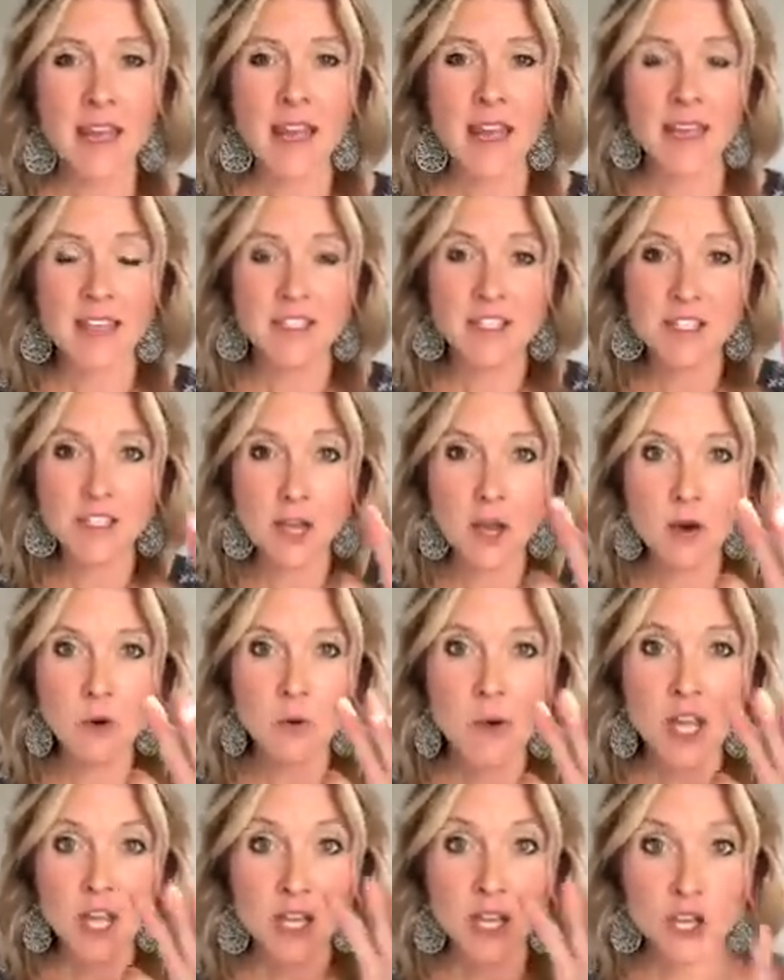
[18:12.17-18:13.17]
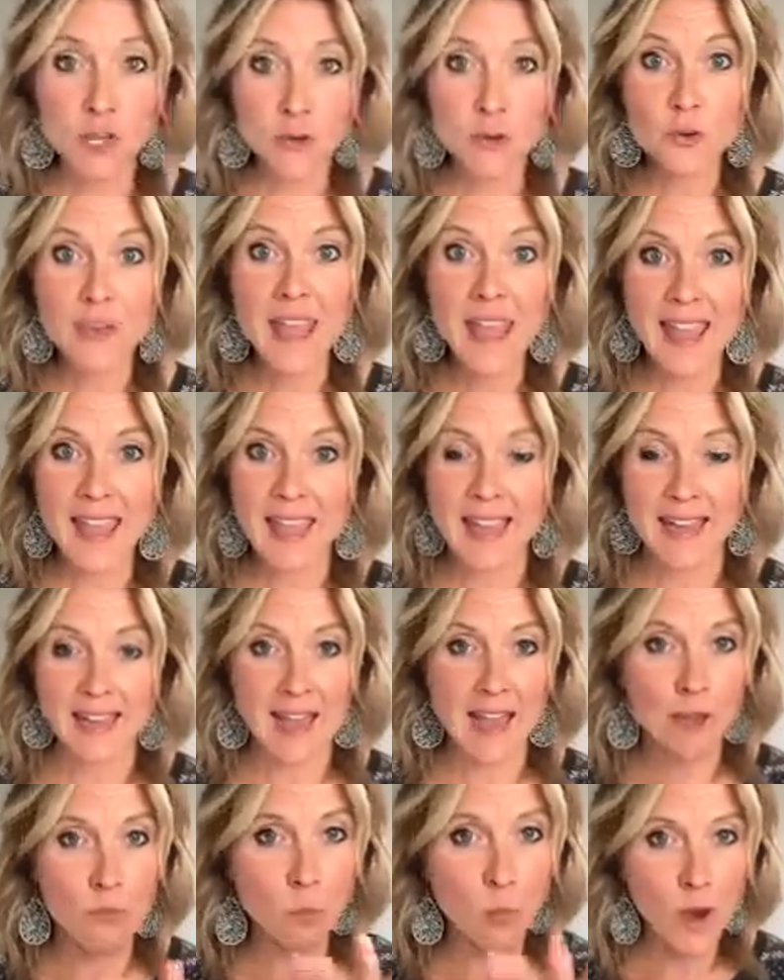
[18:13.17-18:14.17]
And so you can.
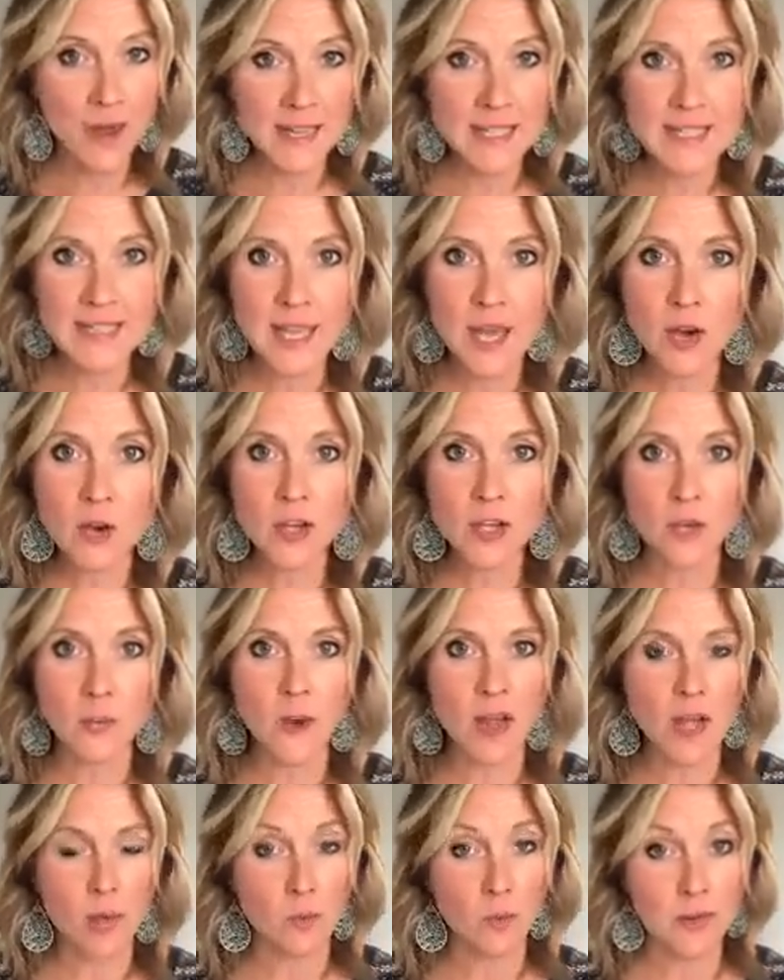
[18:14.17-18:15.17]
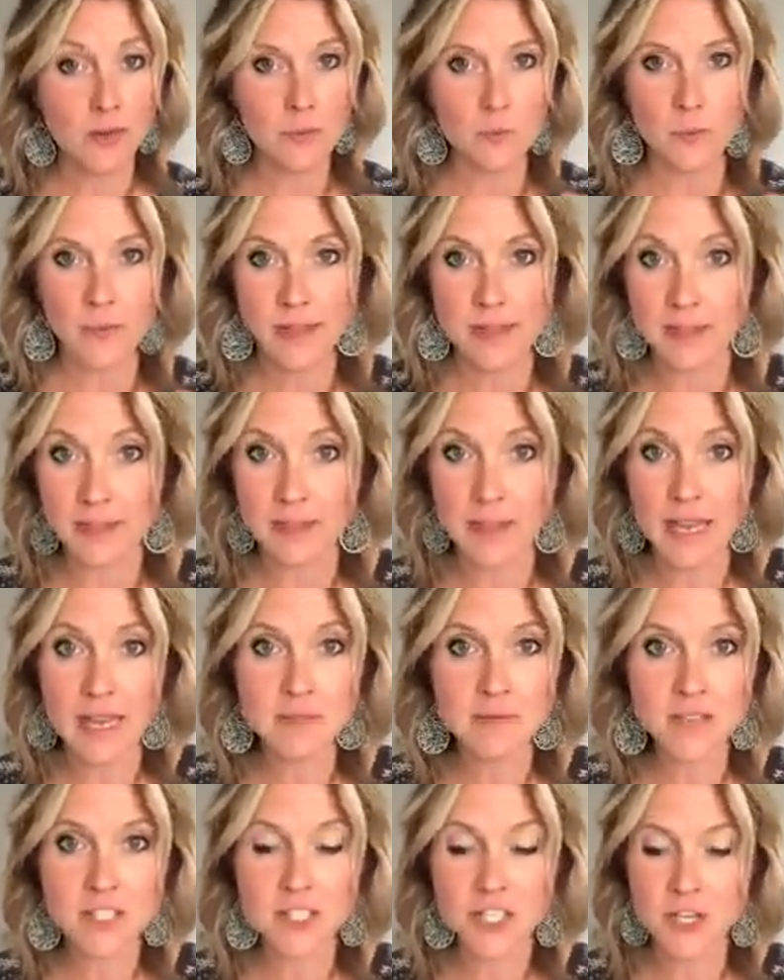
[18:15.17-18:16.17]
I want to tell you, I want to breathe
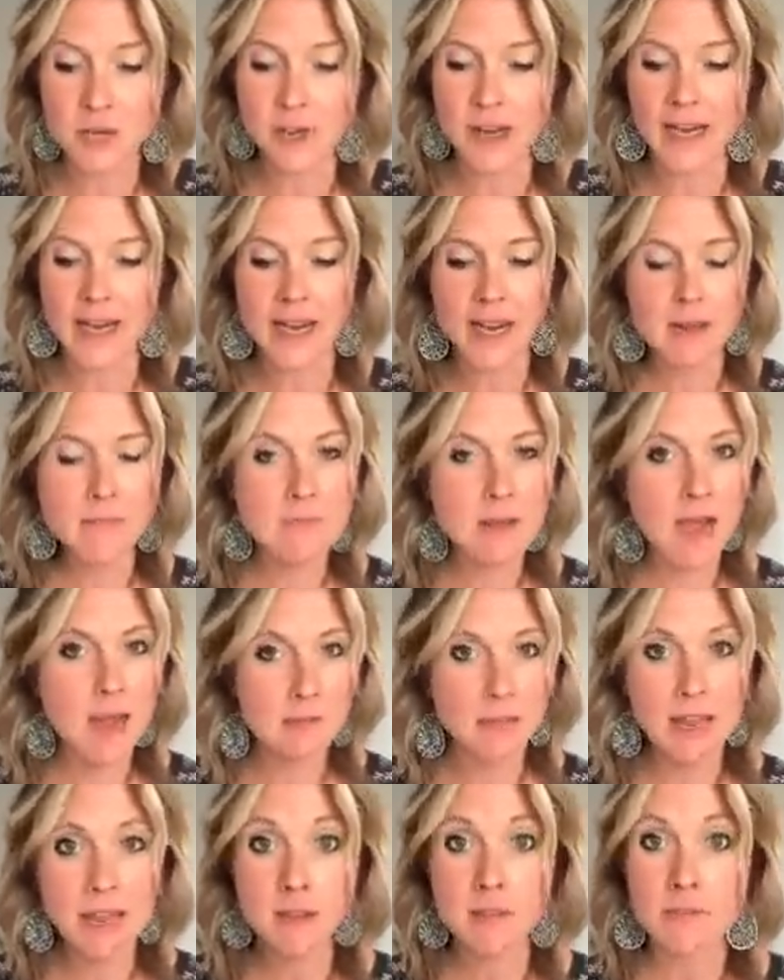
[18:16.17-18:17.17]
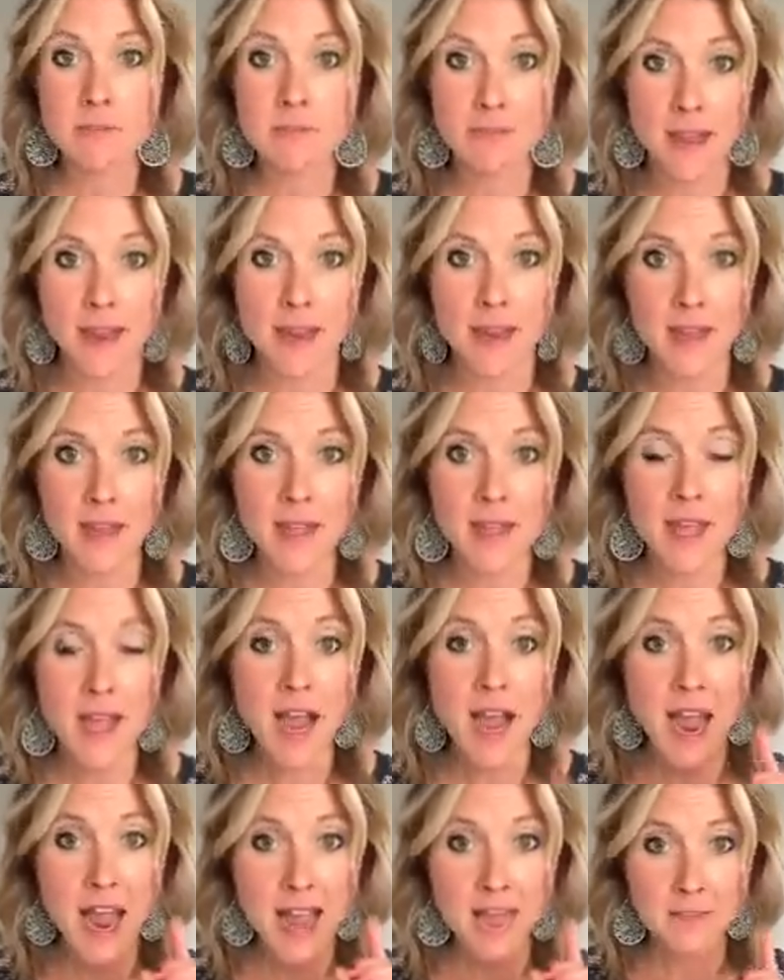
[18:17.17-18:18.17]
life into you, and I'm not being fake.
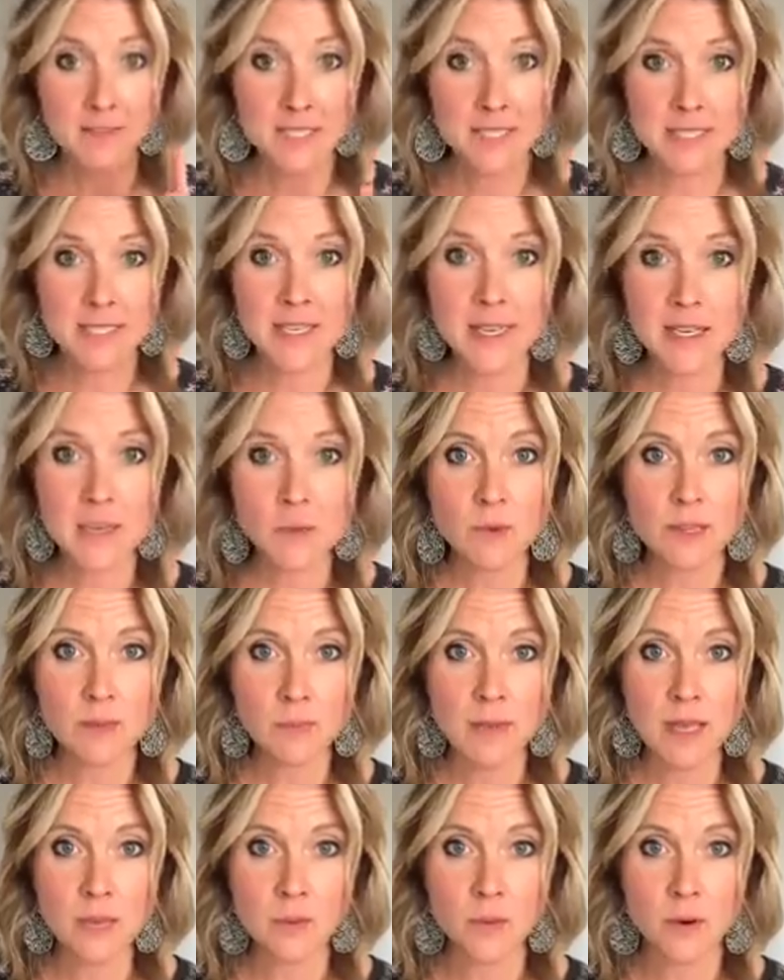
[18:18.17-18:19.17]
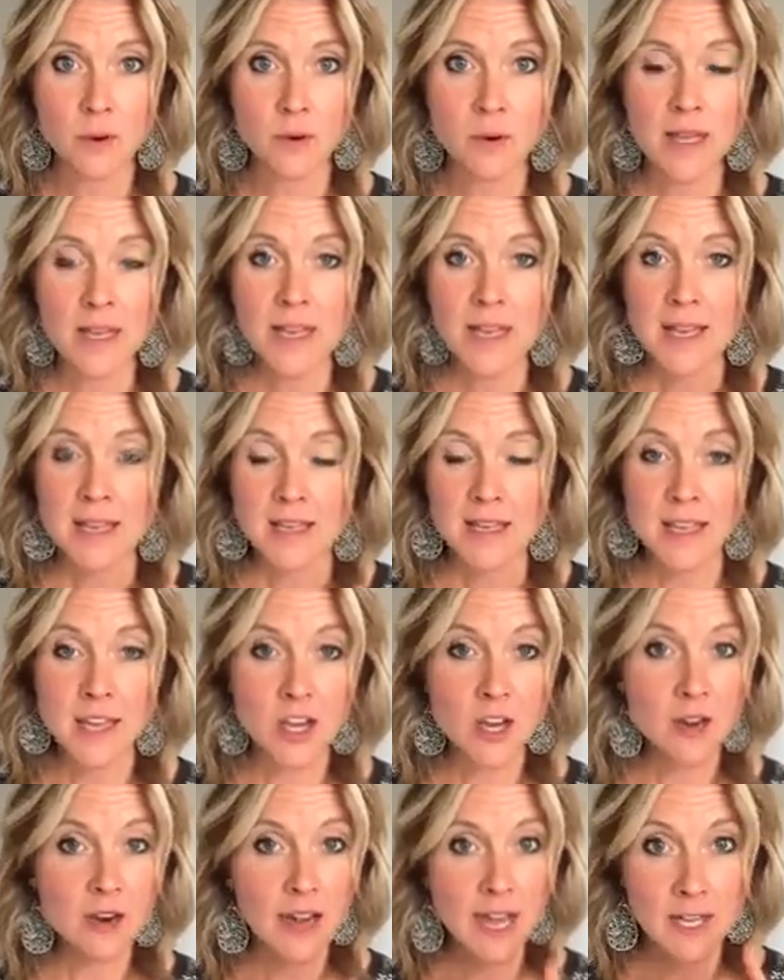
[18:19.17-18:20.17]
I have seen it with people
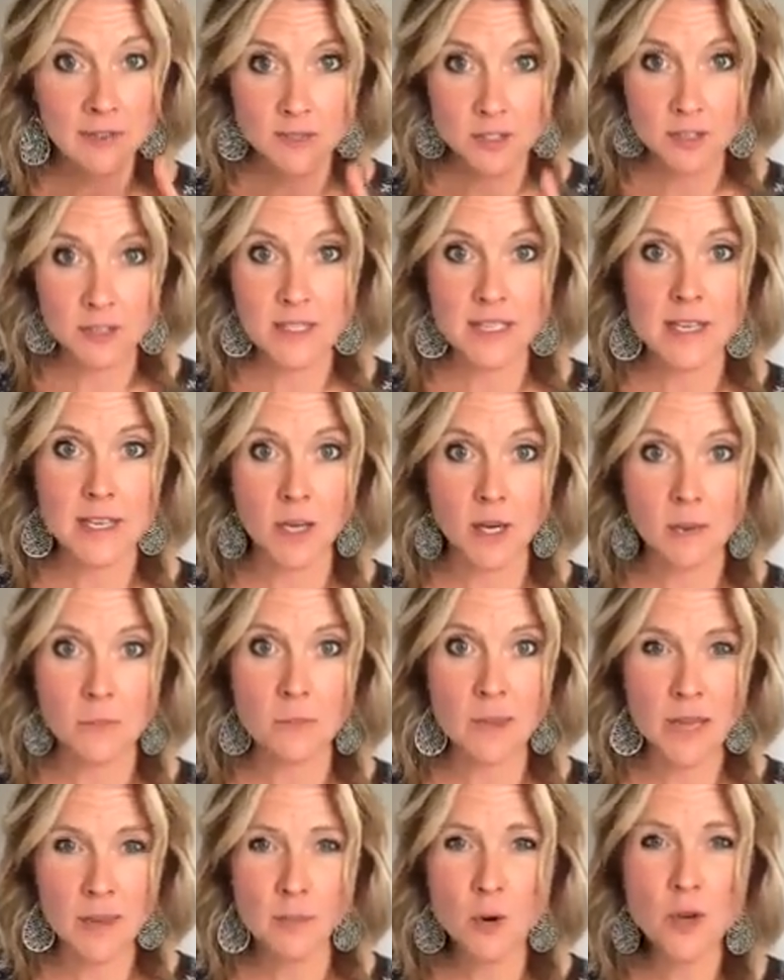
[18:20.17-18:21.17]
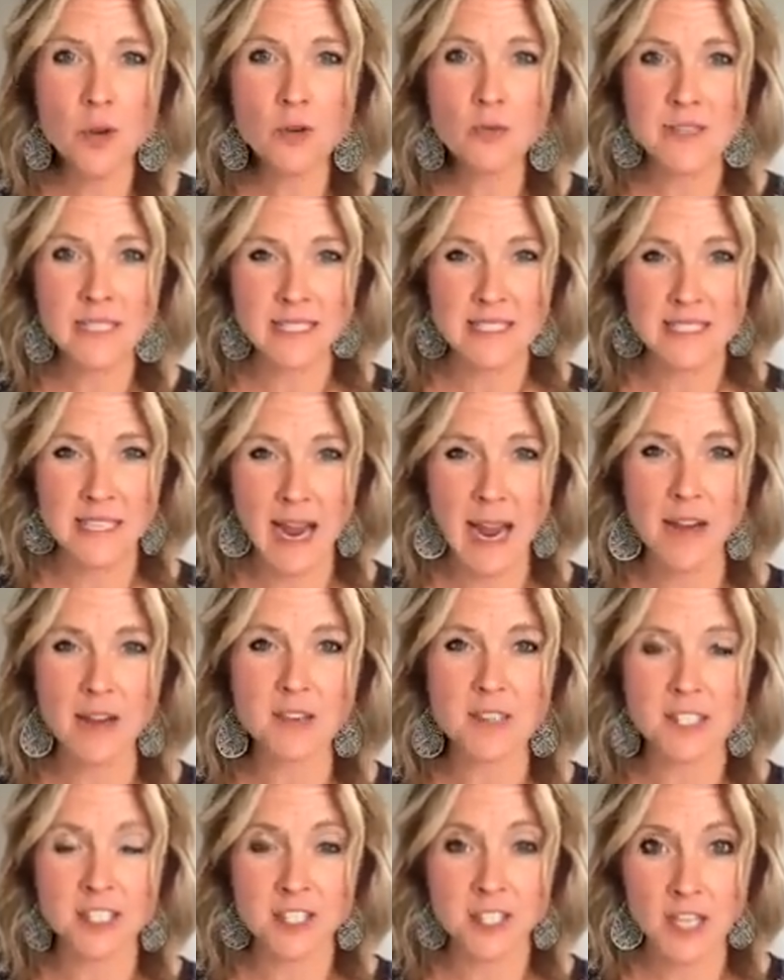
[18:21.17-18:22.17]
year after year, people who desire
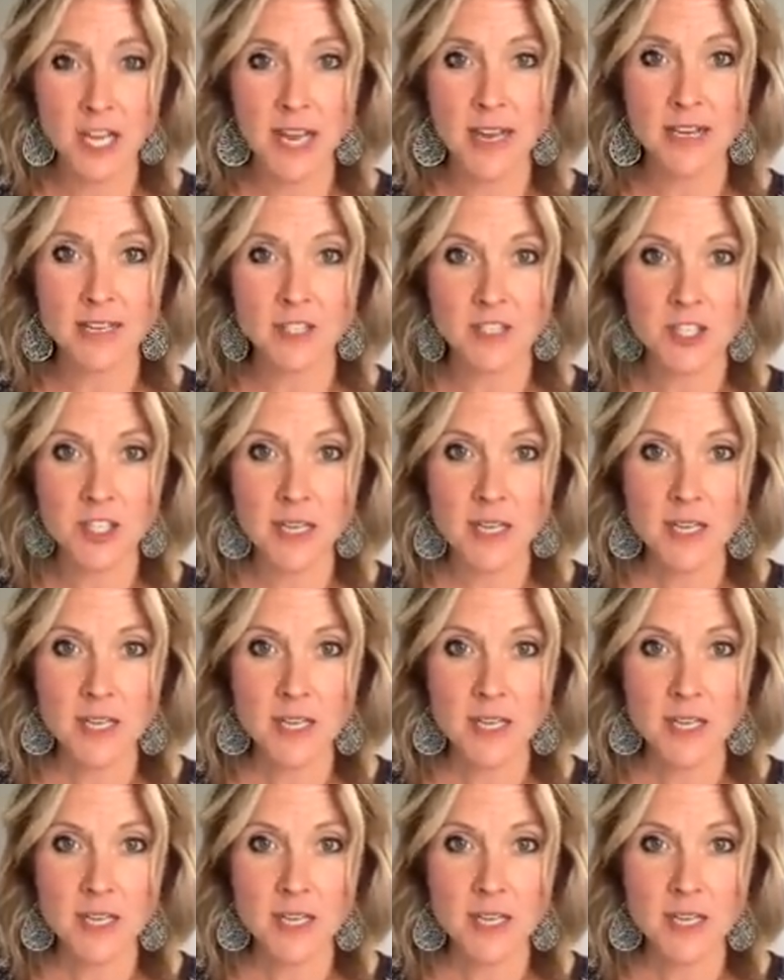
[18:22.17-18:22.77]
to change.